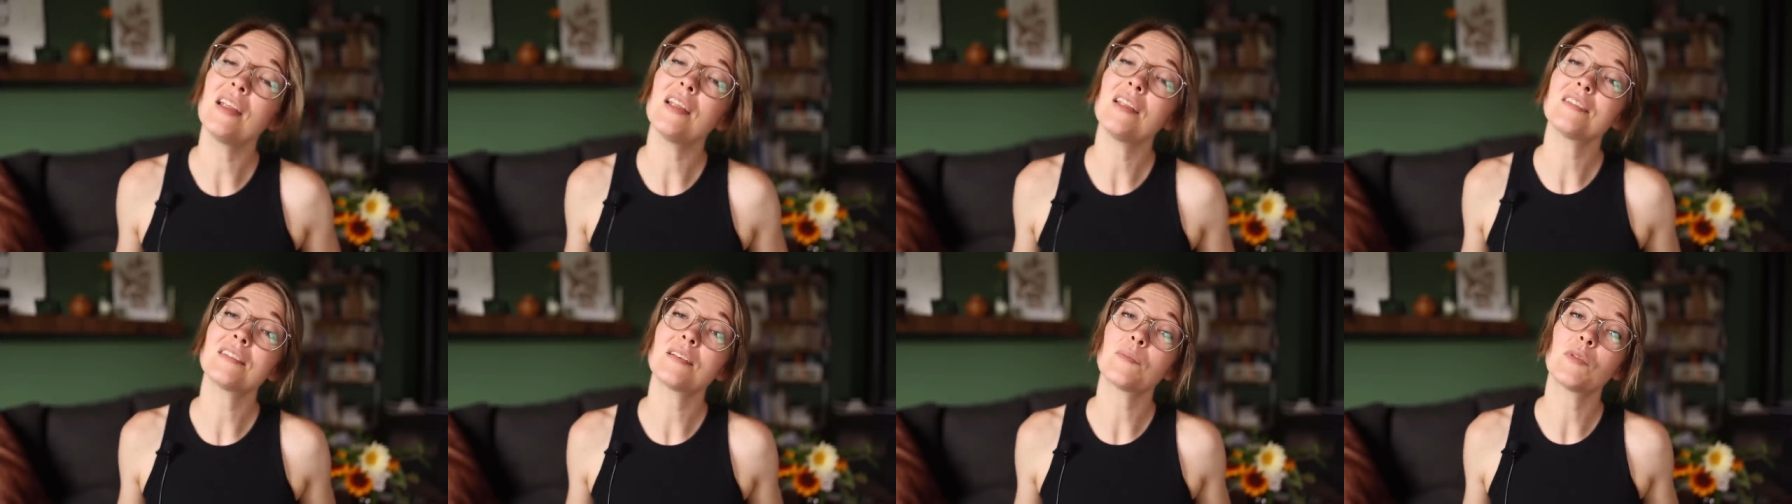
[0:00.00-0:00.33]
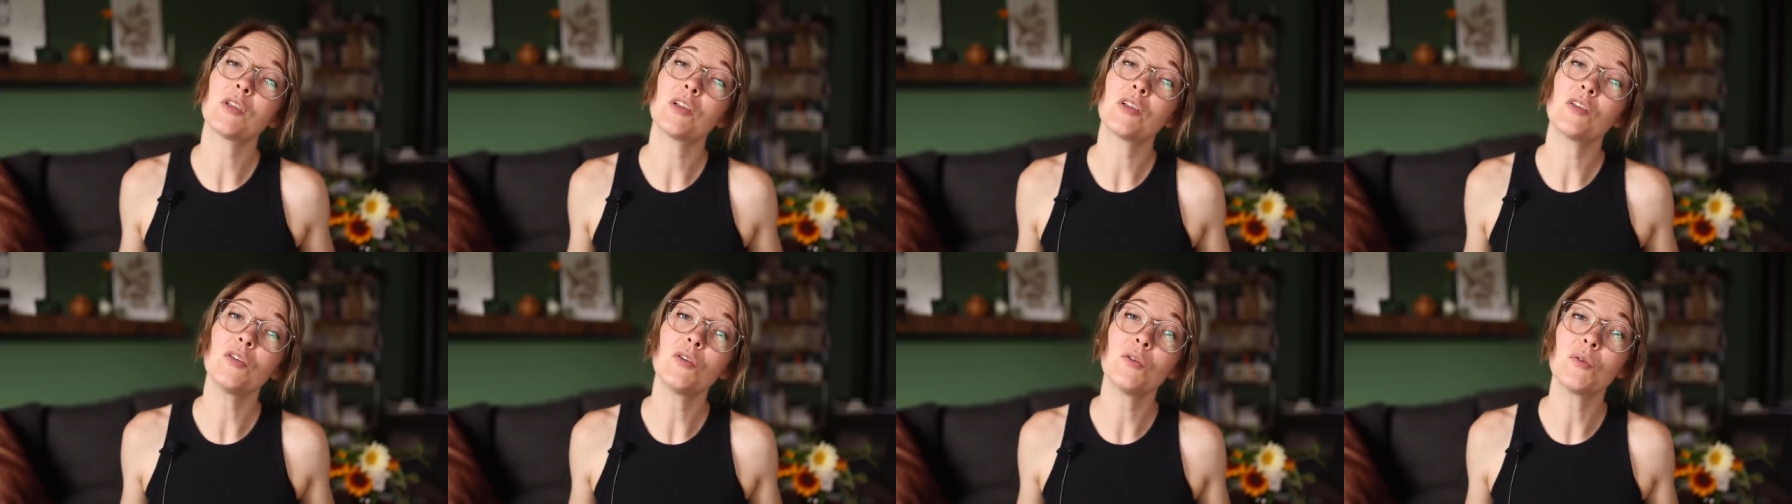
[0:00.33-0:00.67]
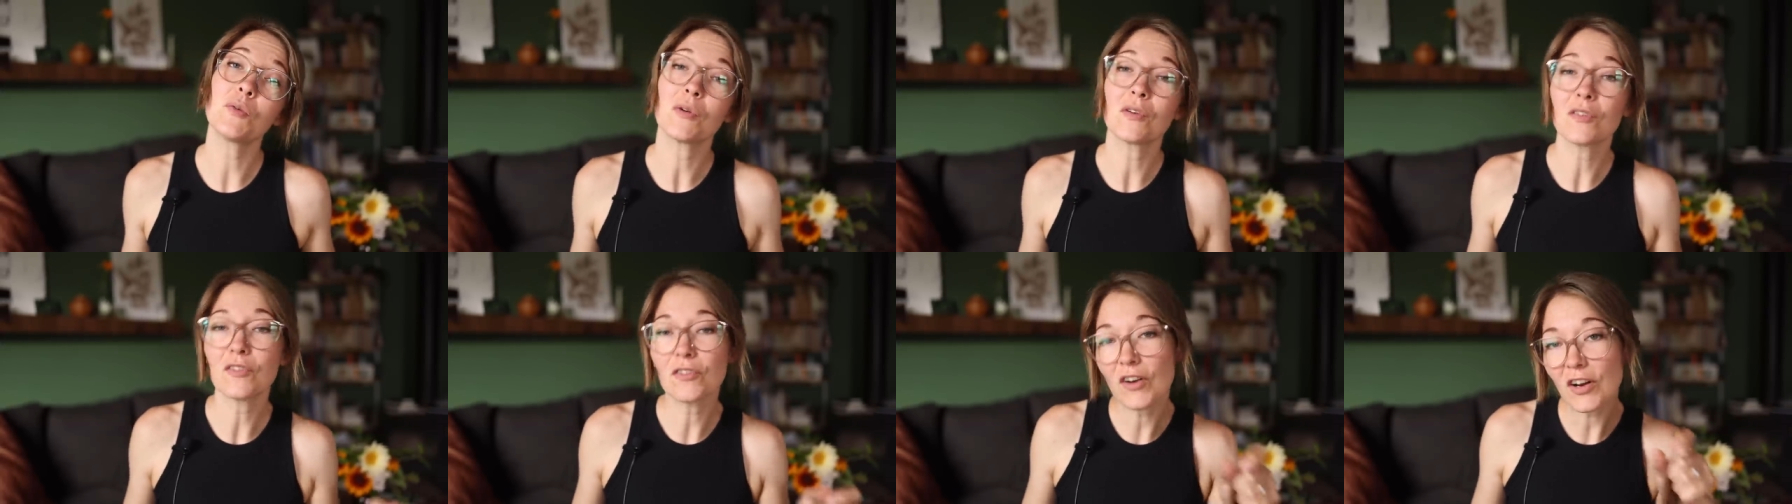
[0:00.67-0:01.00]
knit something
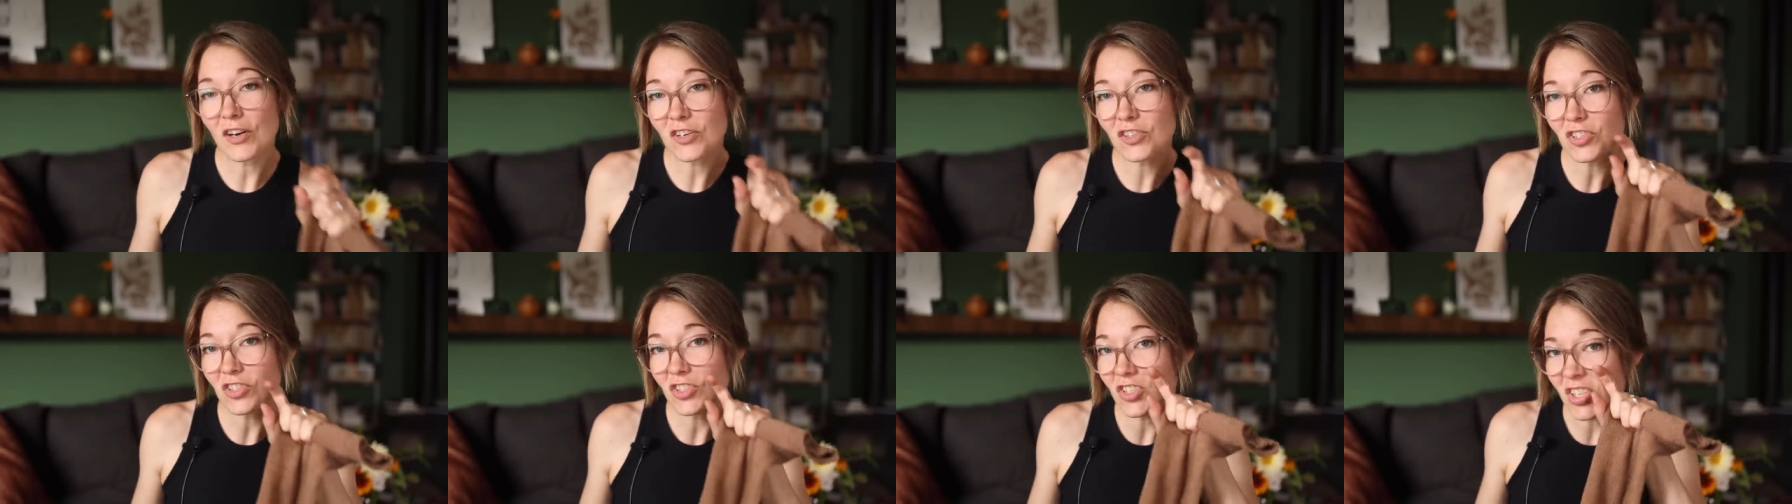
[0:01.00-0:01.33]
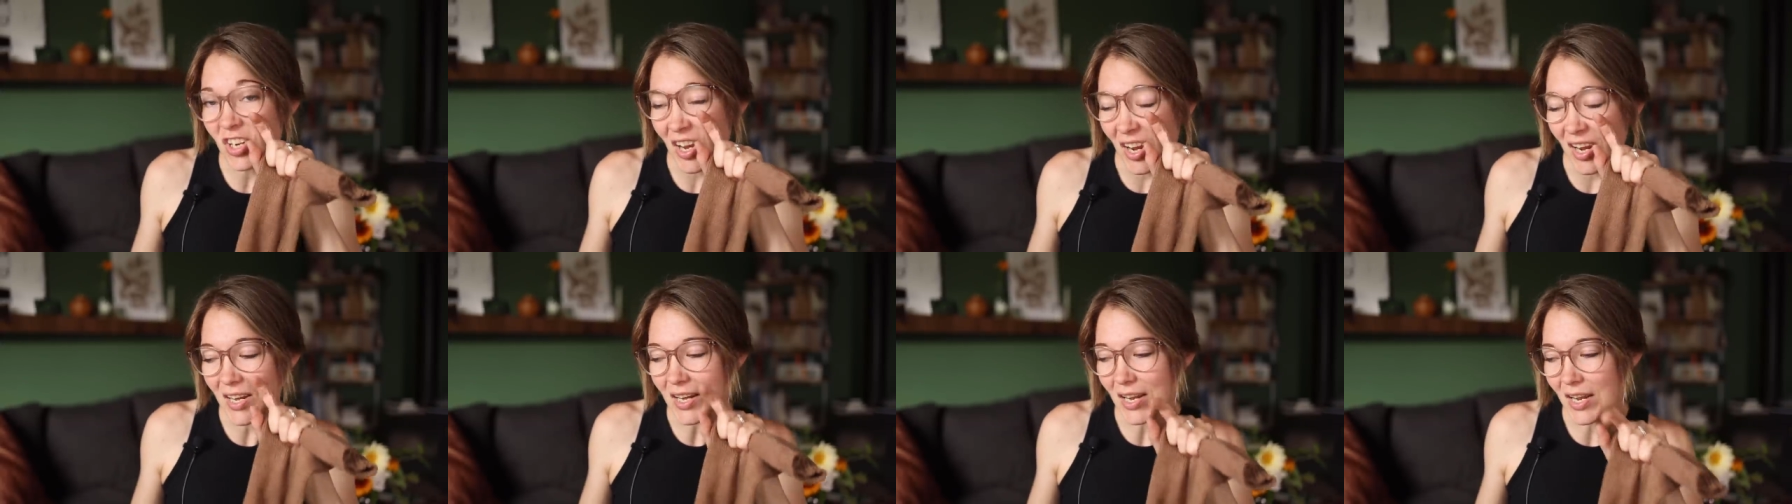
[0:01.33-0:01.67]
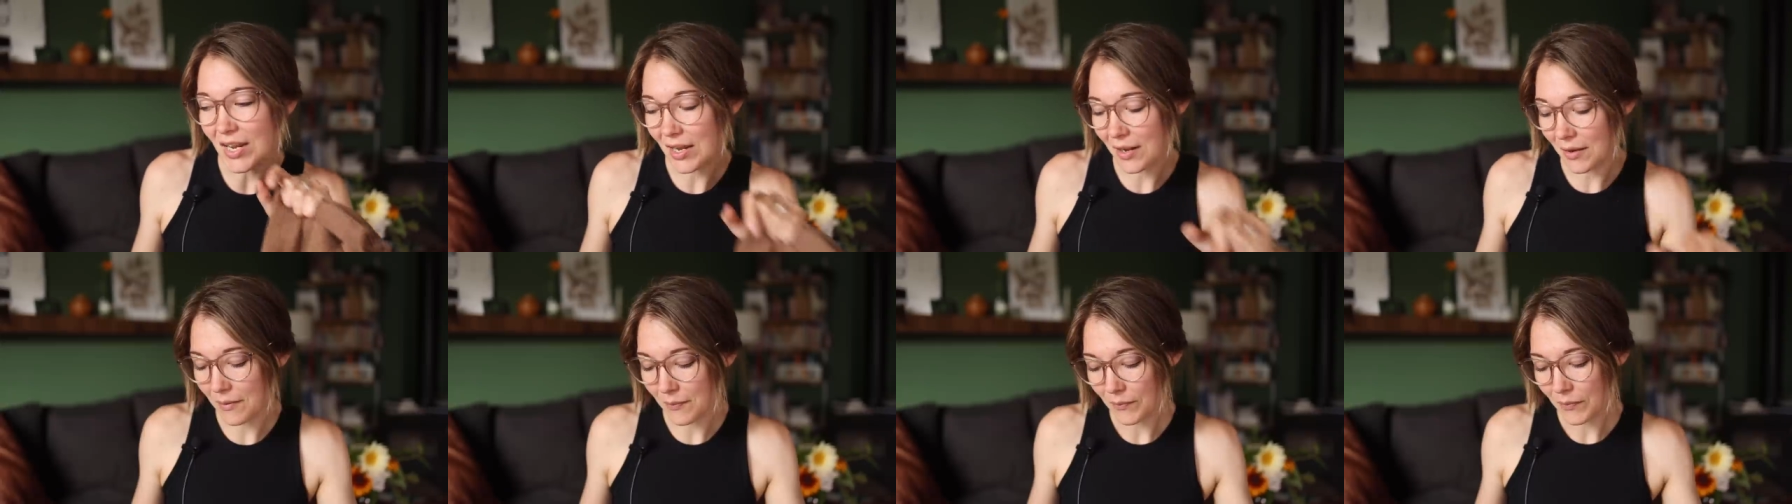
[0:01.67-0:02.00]
new and fresh and
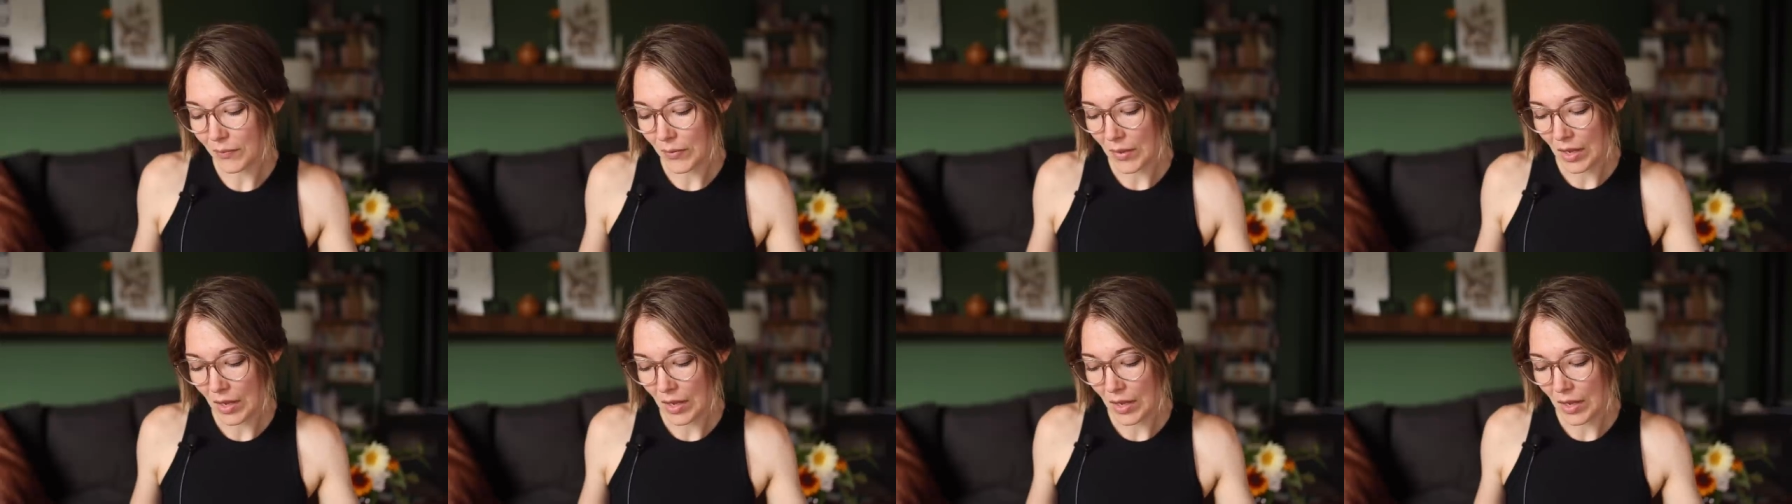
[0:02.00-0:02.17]
shiny.